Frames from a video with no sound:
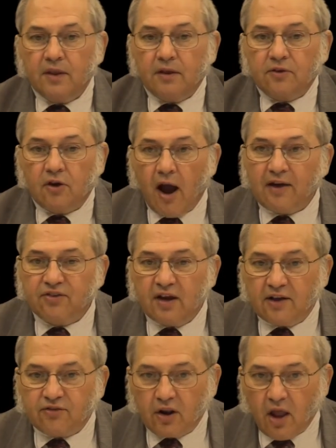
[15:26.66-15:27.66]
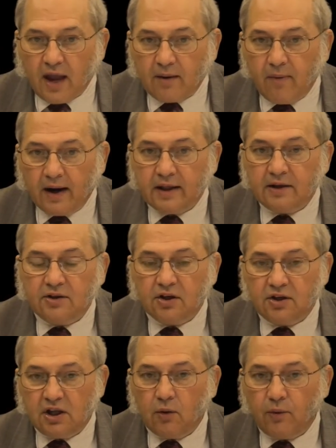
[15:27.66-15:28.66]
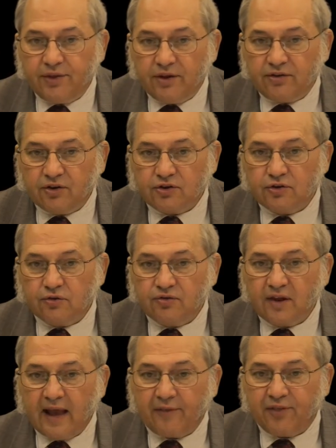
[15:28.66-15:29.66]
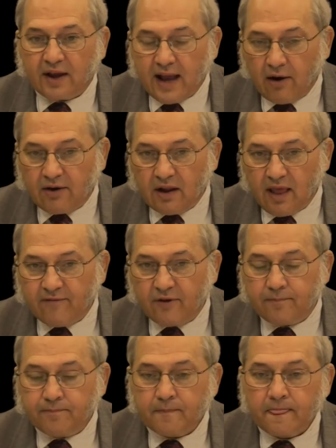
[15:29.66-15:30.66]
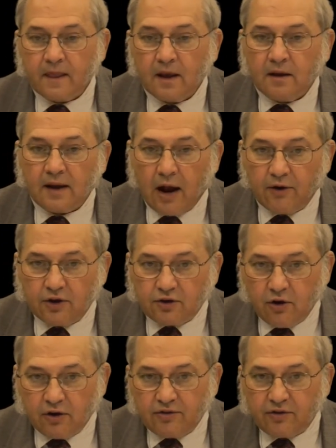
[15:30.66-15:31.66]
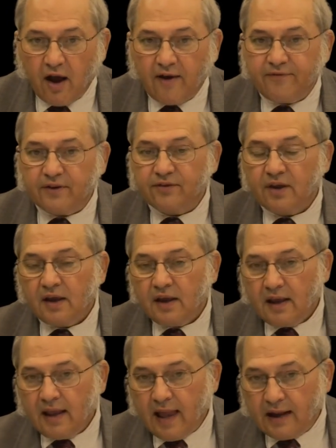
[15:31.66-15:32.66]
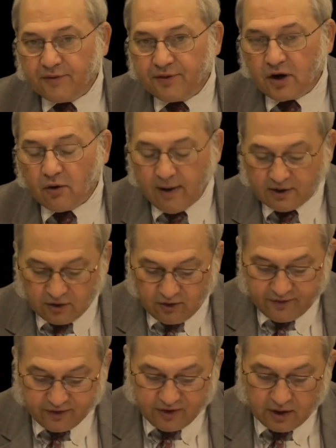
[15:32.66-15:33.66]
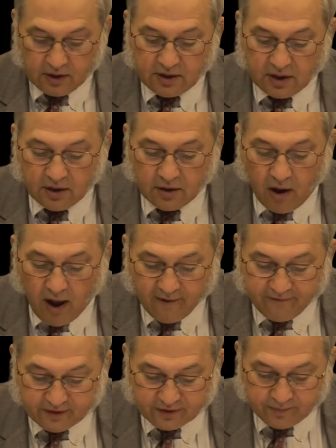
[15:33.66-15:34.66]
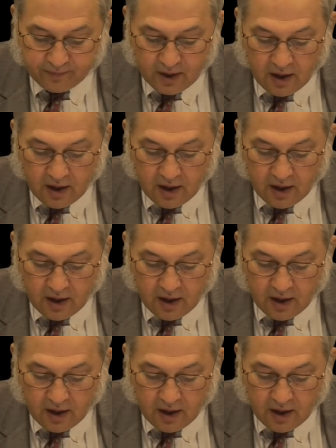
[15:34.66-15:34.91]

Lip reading: costing us a lot of money to deal with these issues at the county level, county attorney's office, and at the correctional facility office.